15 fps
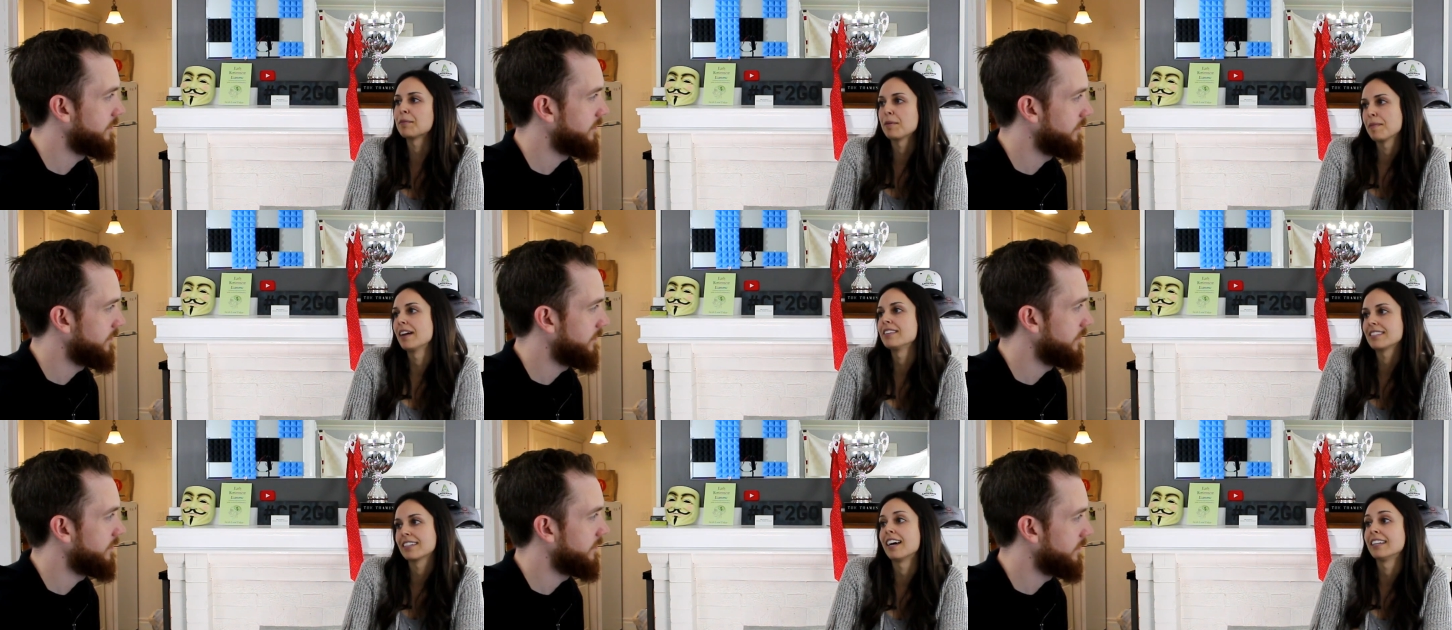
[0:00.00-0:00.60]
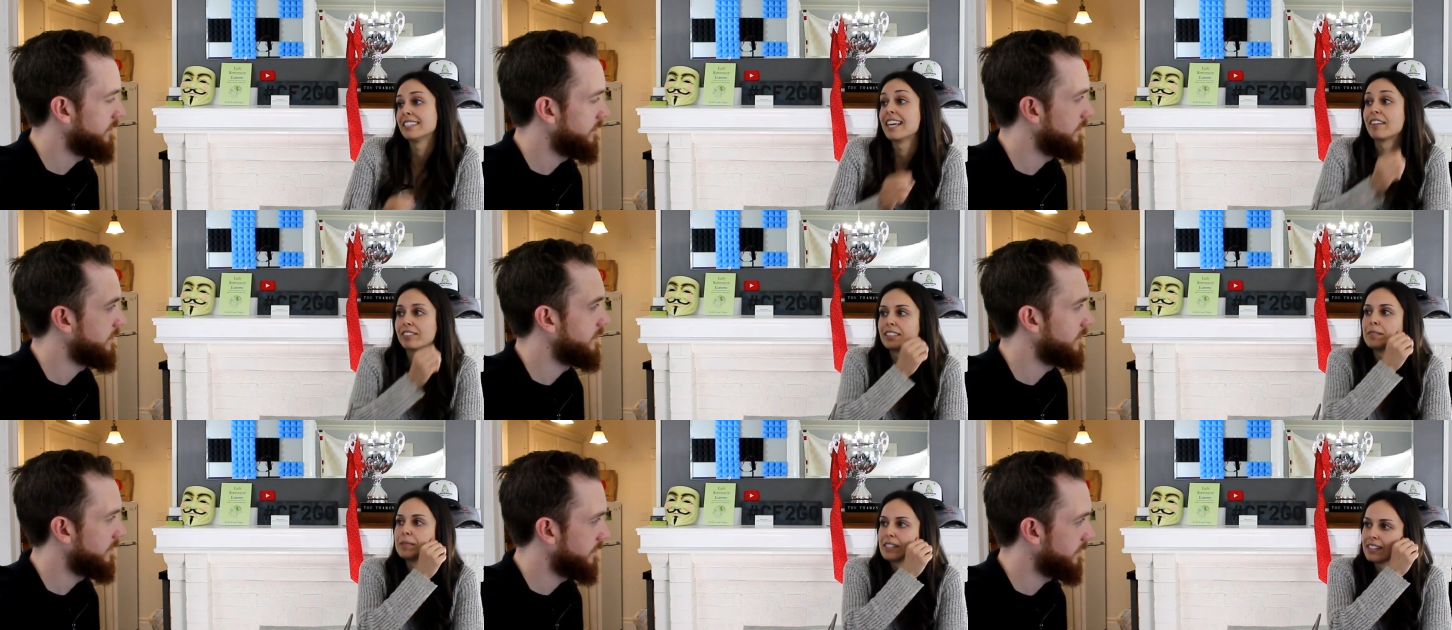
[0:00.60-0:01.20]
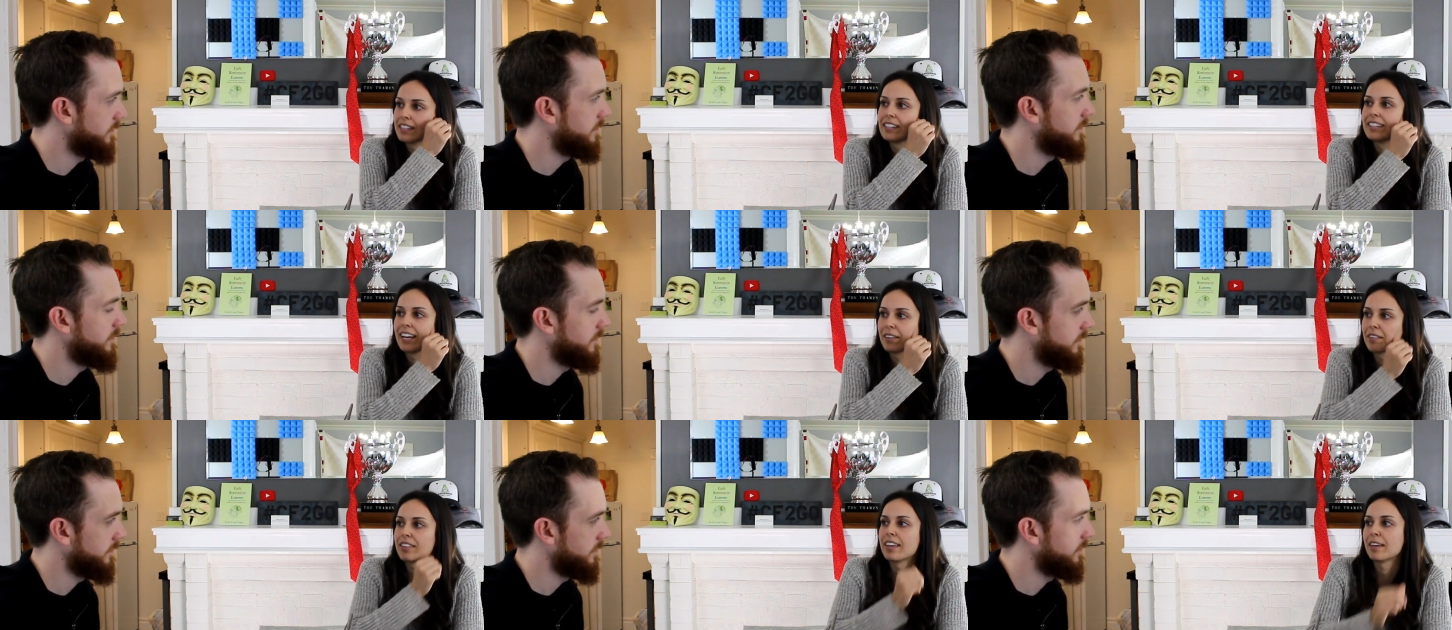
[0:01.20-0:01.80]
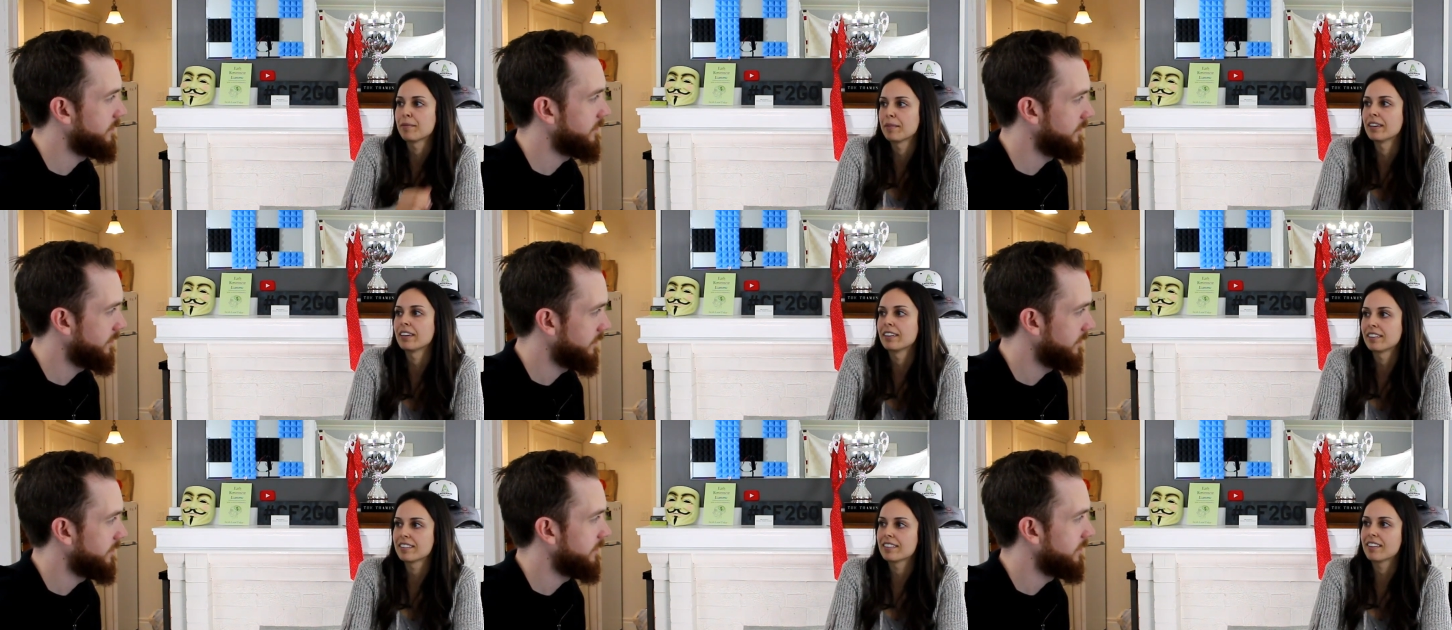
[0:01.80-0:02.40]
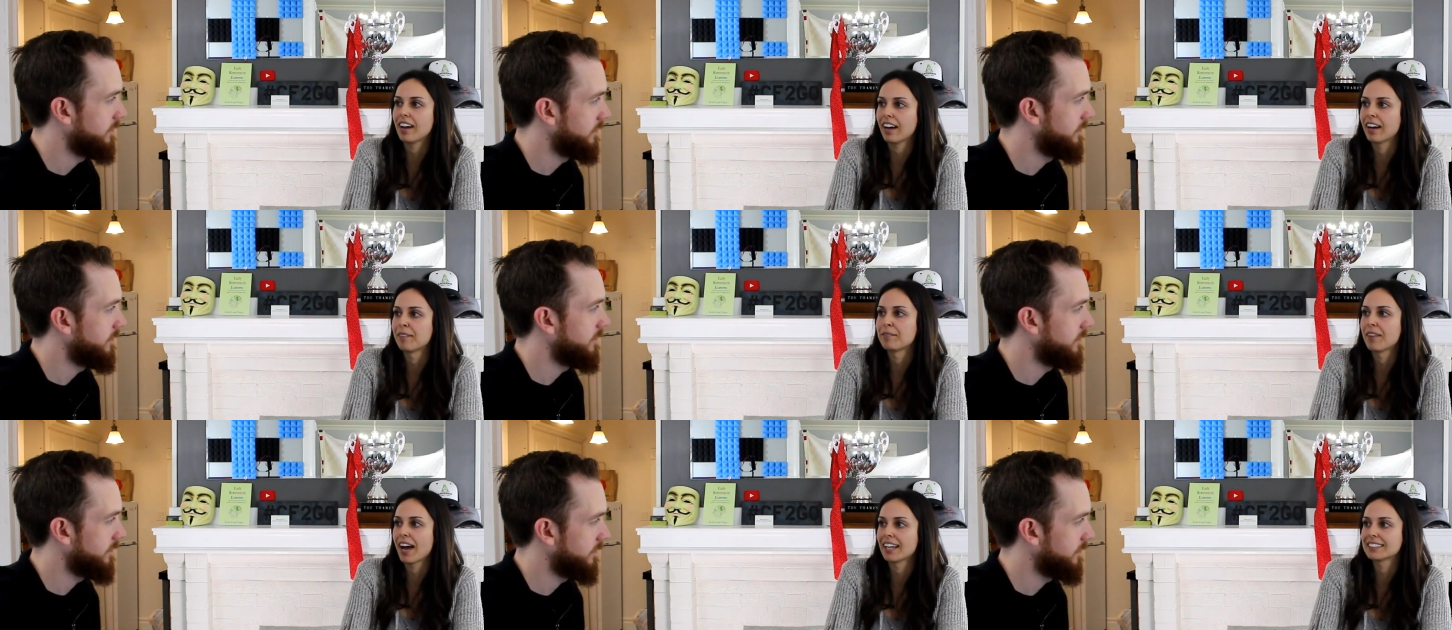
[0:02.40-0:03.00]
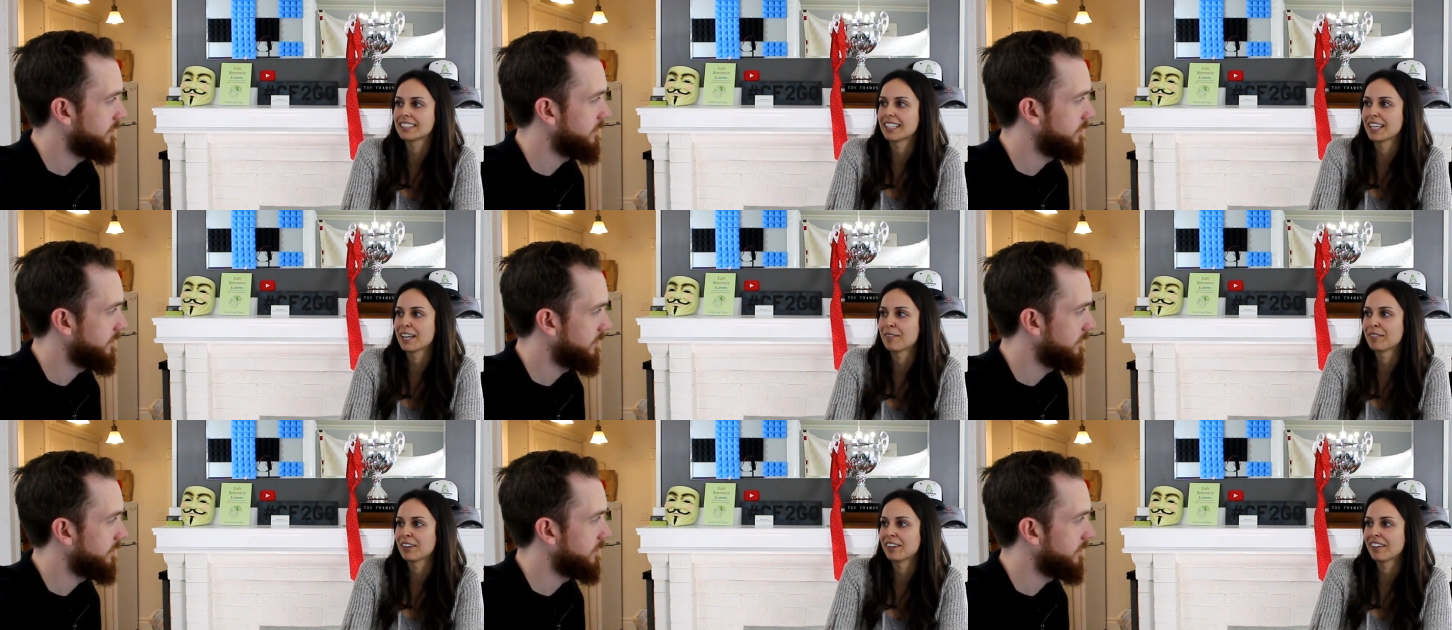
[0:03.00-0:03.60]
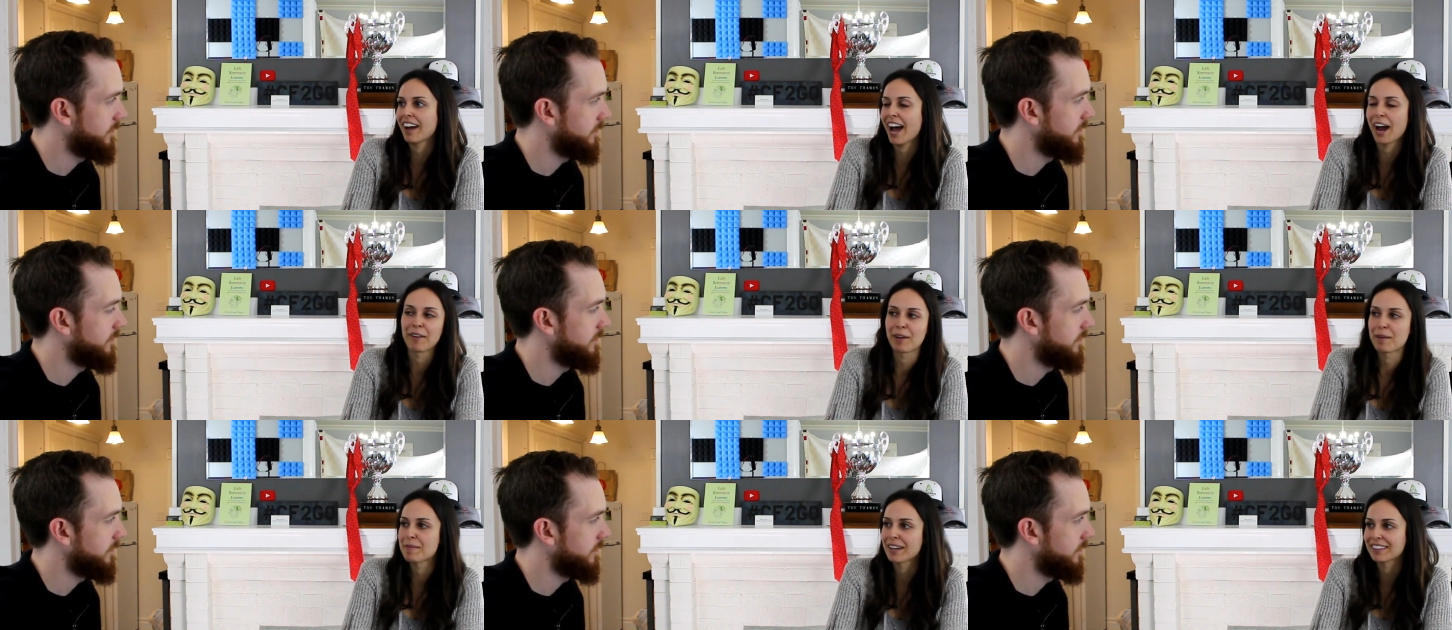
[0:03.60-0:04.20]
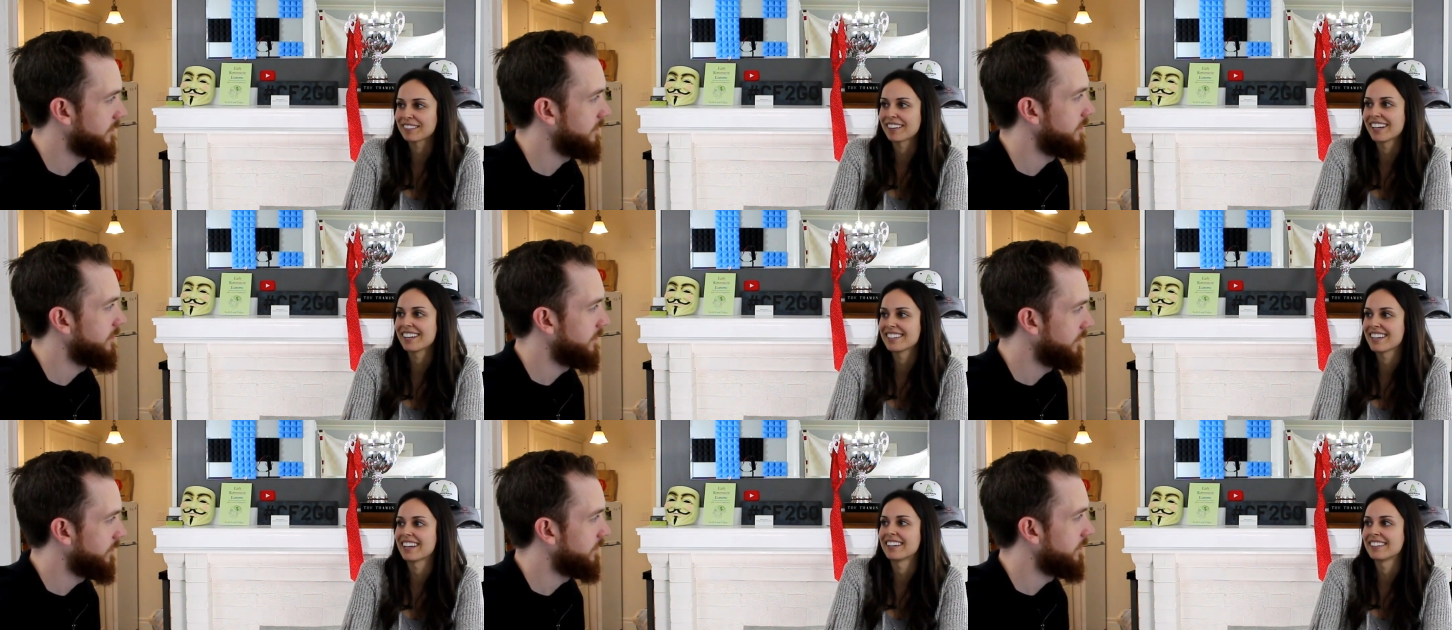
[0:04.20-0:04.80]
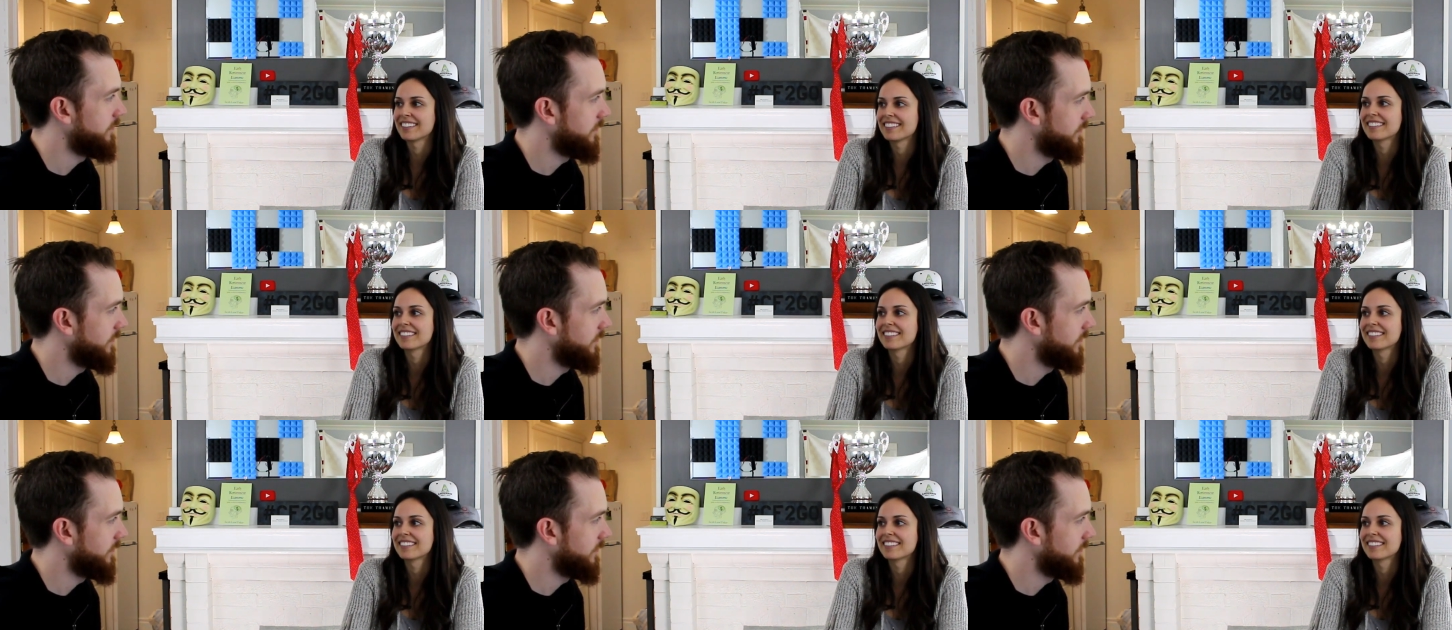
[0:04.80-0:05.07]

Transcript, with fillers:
Speaker 1: months, I'll definitely be sitting down with him and um, asking him, you know, how do I pick the right tenants?